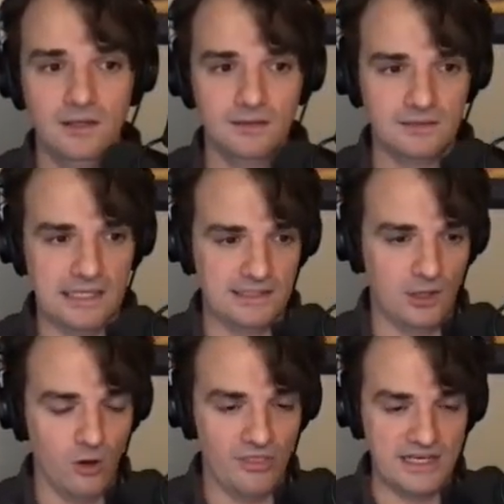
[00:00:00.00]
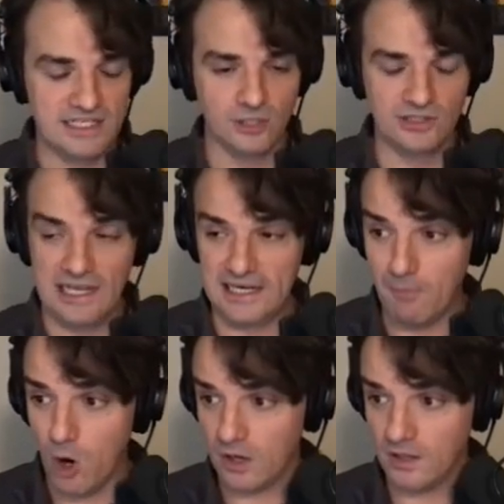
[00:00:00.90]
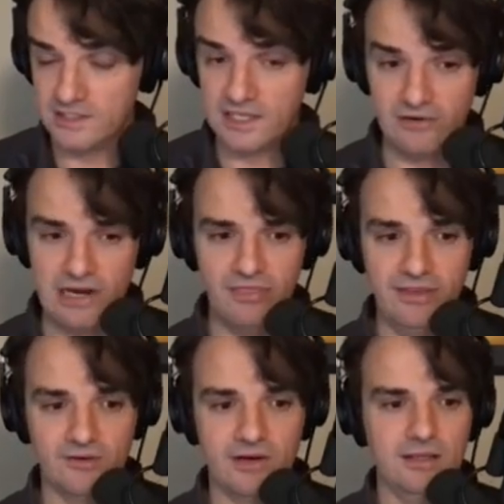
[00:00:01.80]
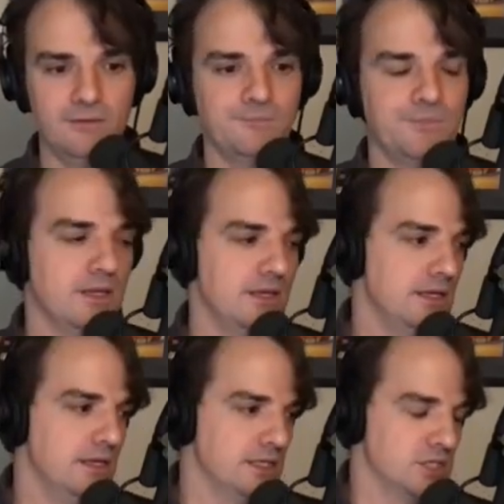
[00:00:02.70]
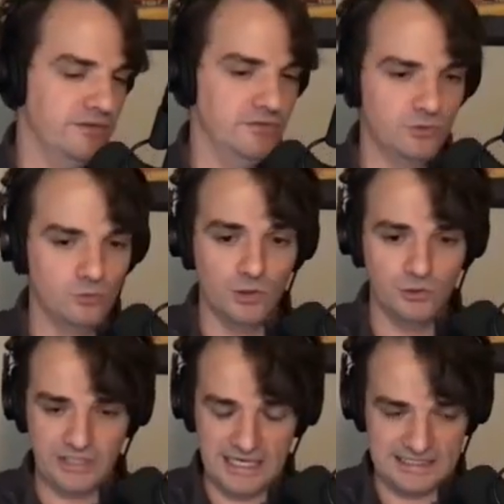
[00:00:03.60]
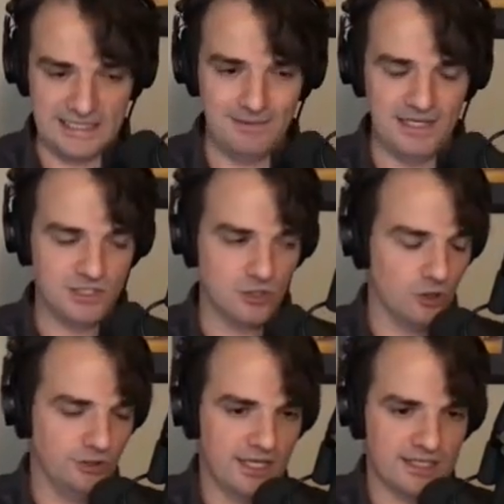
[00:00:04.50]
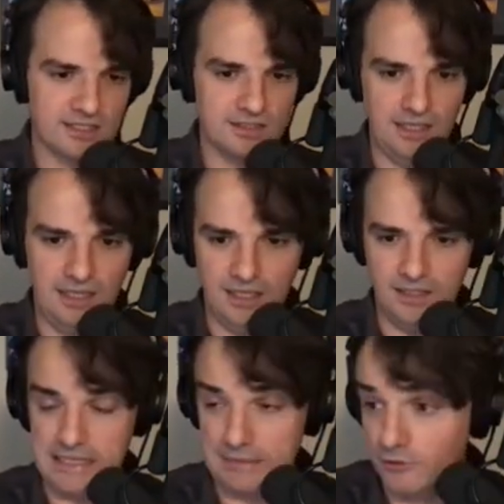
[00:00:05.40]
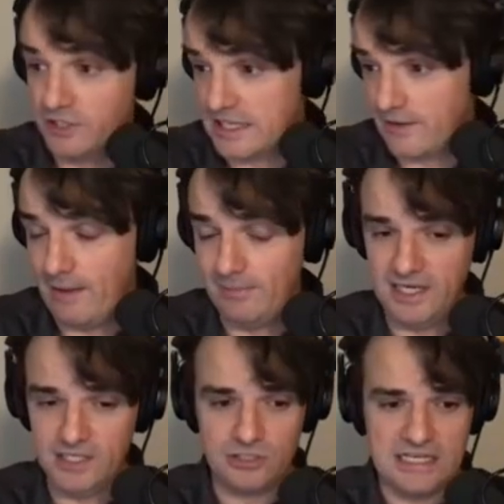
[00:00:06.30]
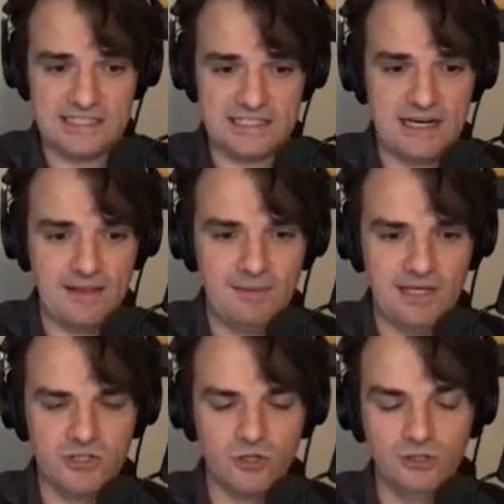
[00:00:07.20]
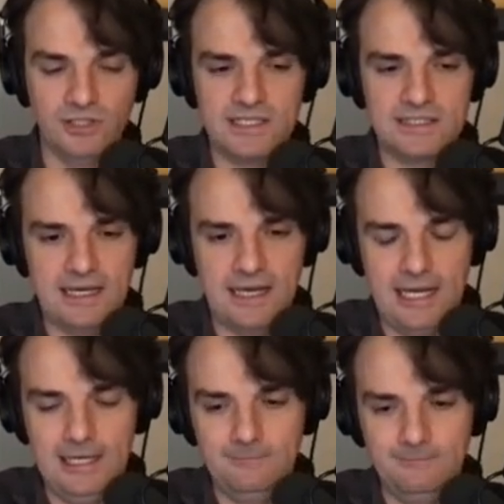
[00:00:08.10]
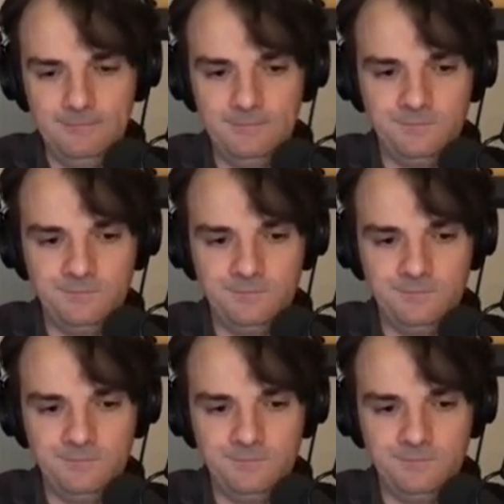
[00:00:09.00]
that the whole thing is not like a mock, it's a real thing, right? So if you want to test the application context, uh, yeah, don't start the application, just start the application context. And